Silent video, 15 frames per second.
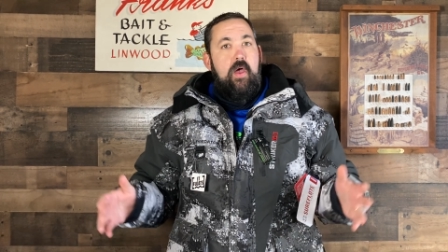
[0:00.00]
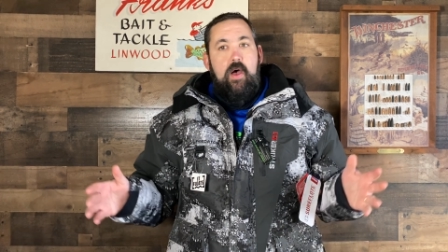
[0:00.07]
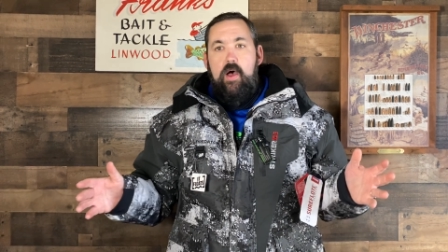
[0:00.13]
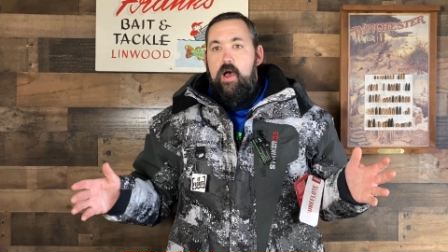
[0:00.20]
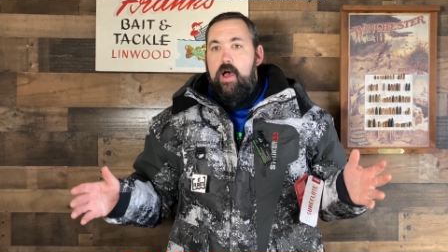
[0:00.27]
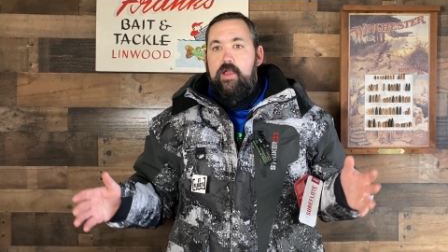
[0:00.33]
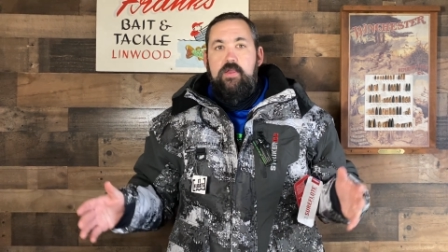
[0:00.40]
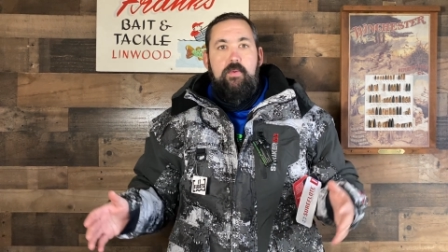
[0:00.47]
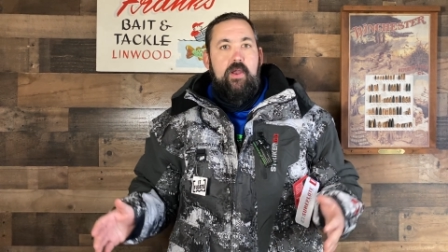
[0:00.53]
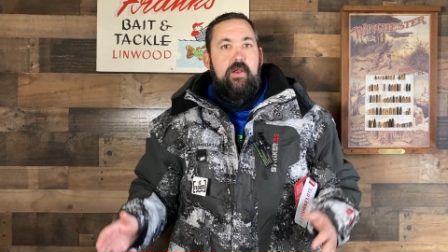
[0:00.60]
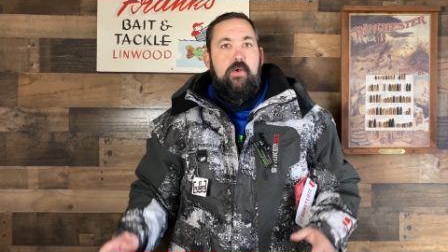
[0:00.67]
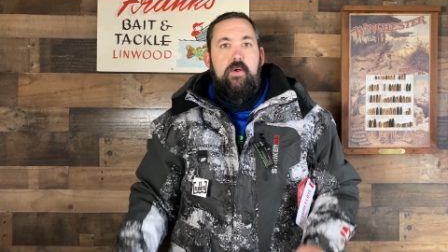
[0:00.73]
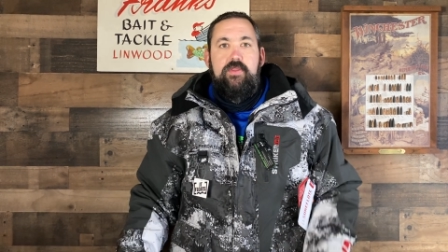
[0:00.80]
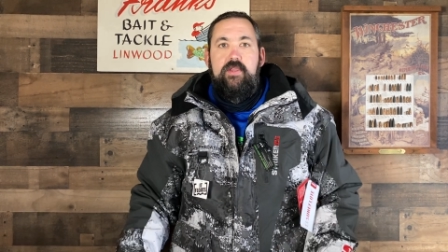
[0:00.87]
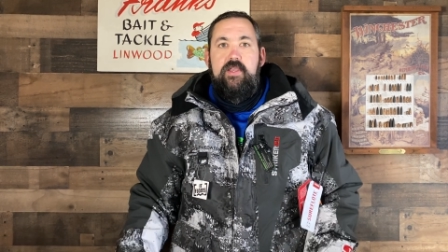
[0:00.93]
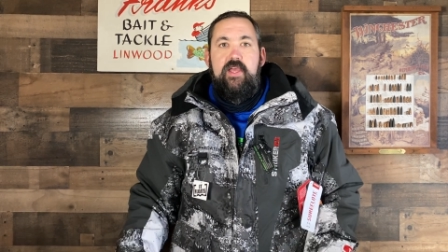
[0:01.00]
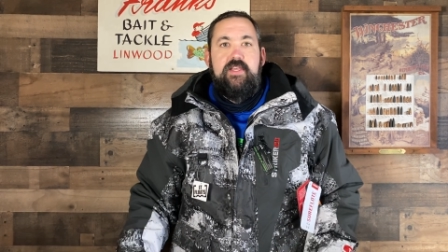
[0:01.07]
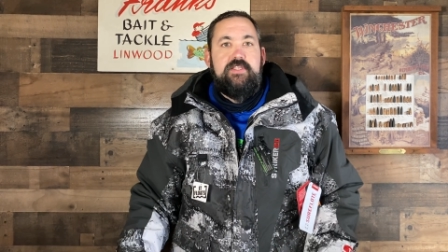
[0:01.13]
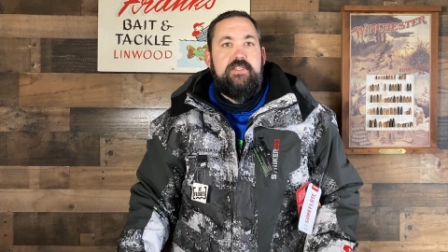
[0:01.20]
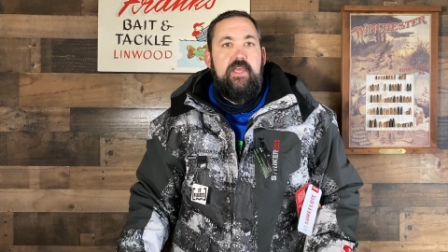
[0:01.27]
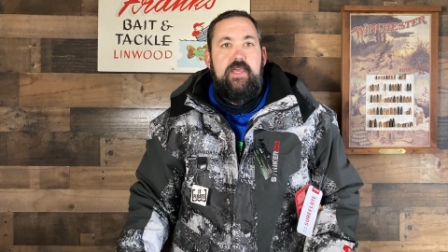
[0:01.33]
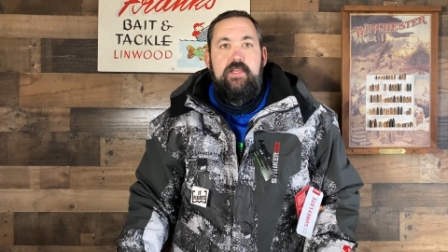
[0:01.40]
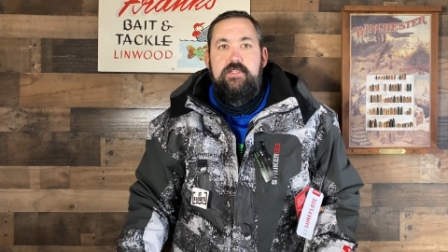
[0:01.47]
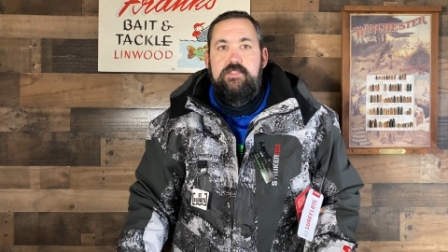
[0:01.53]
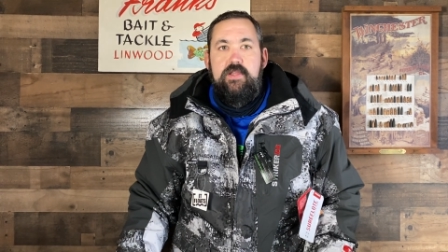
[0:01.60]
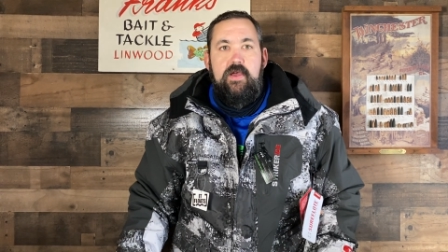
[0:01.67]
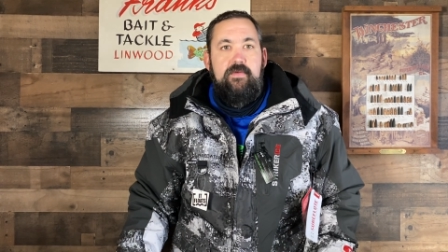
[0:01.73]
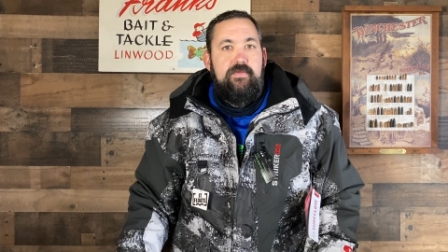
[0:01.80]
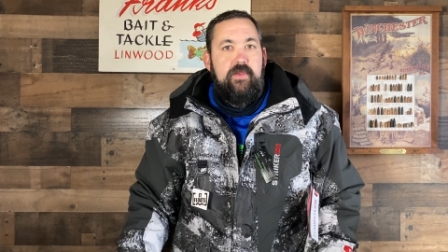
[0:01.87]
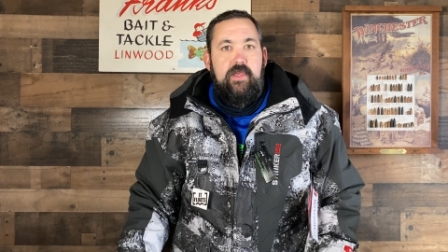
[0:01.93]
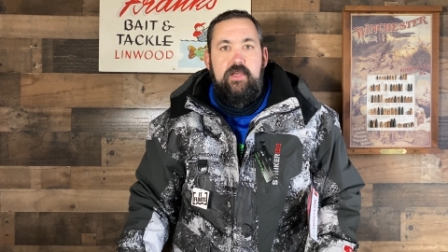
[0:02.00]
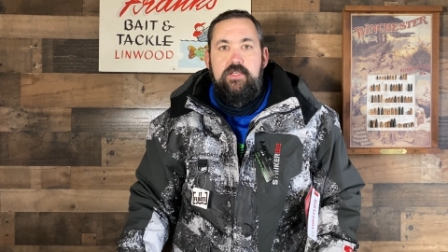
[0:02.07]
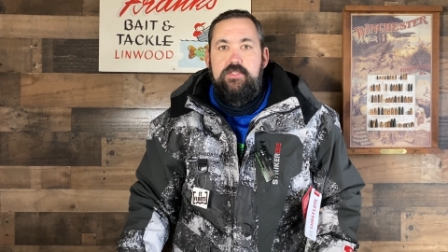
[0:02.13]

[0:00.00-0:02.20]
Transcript: uh, you want to go out the next day and stuff and get